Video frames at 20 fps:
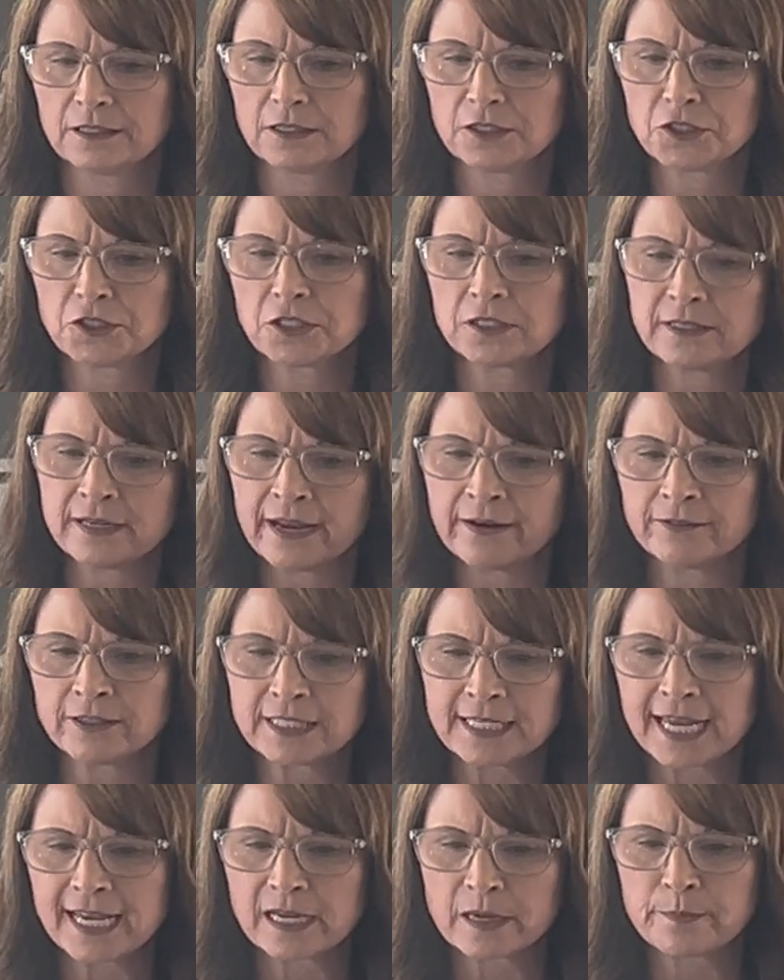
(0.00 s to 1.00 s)
should never
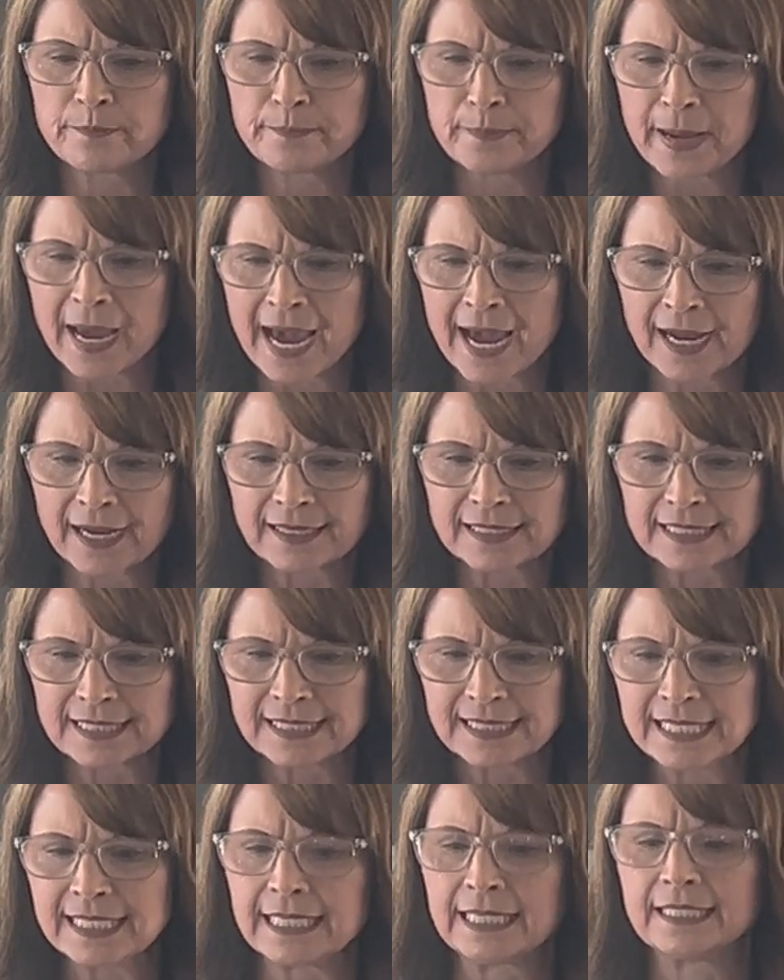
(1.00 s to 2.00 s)
take a back
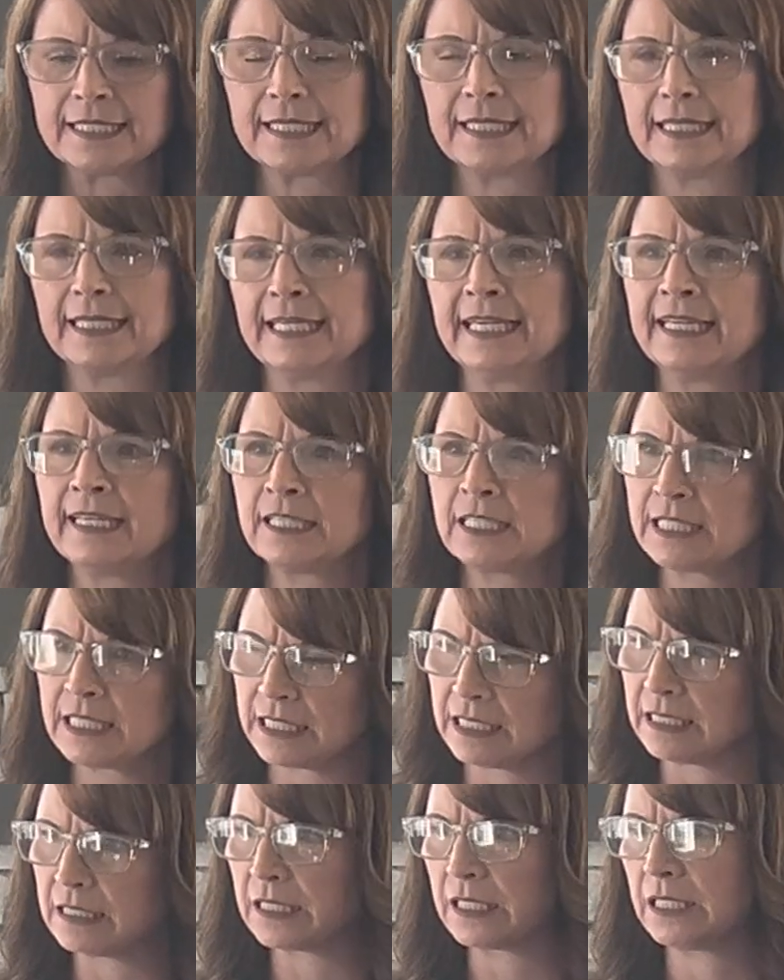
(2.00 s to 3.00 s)
seat in a
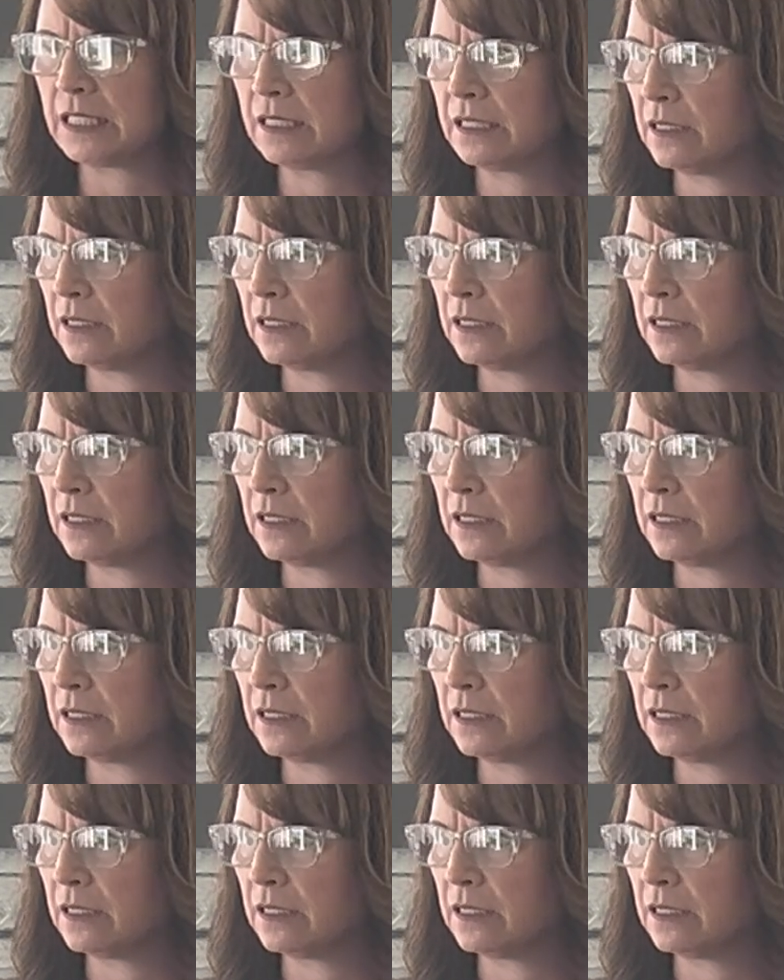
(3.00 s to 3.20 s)
season